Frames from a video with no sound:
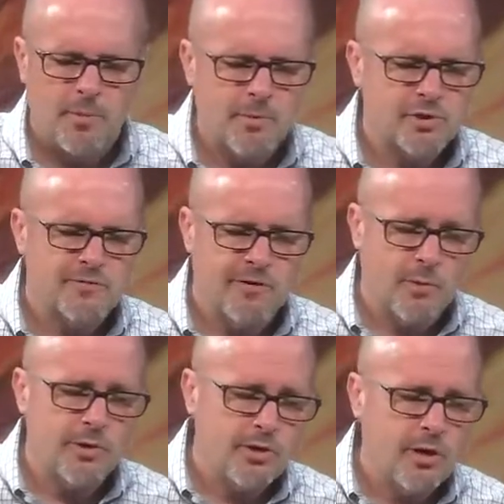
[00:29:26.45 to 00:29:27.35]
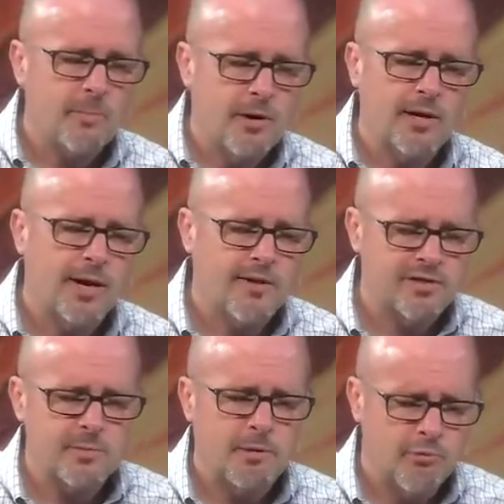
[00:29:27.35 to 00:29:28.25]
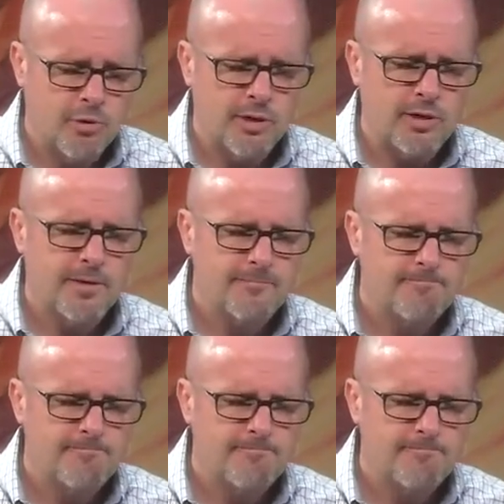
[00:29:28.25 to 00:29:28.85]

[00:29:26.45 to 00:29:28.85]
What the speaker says: But most of all, would you help our lives to be rooted